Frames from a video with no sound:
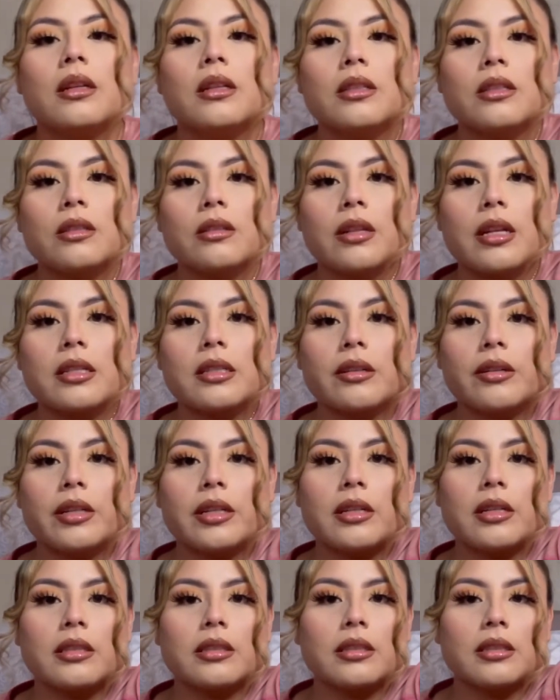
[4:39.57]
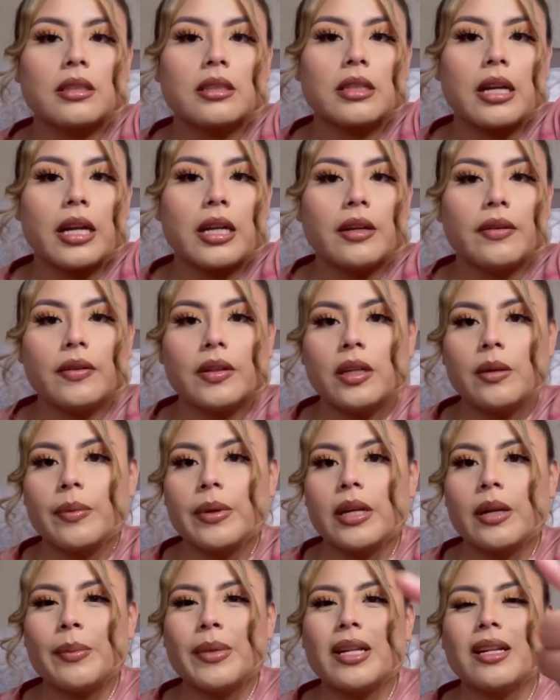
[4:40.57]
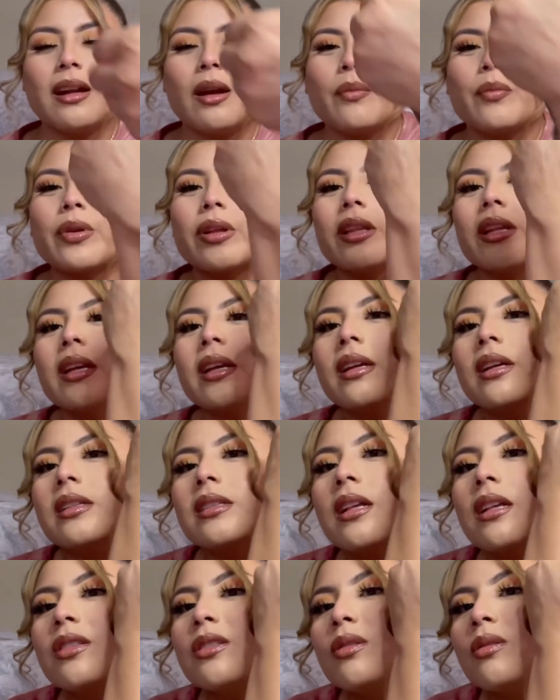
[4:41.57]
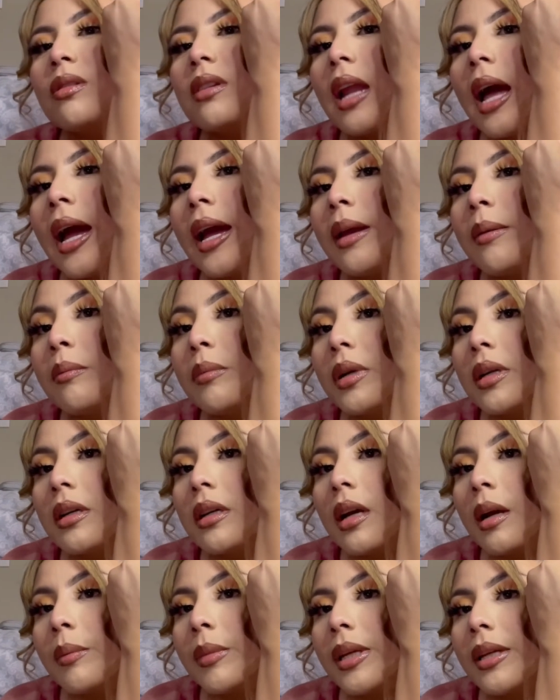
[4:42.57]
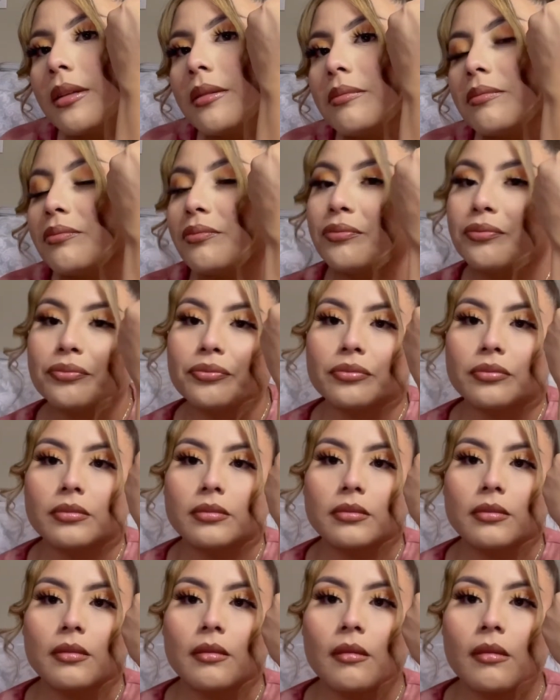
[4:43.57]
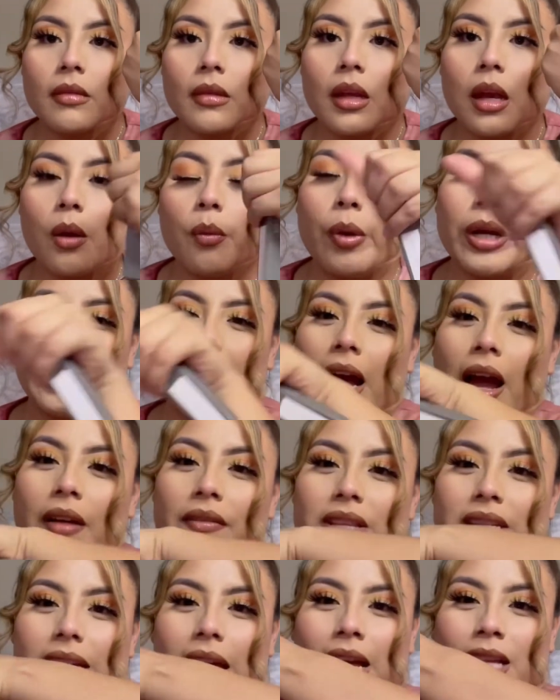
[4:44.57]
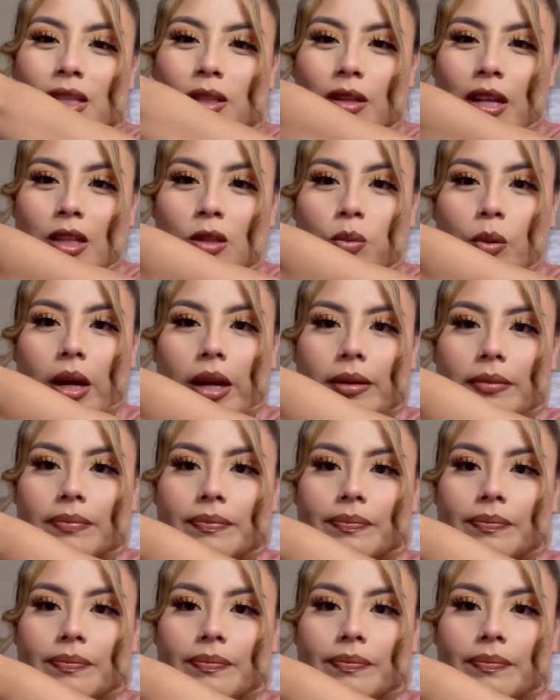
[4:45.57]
So that's how it is. It's kind of a little bit, I mean, not really, it's not too light, but I mean, right now I have a tan, so that's why,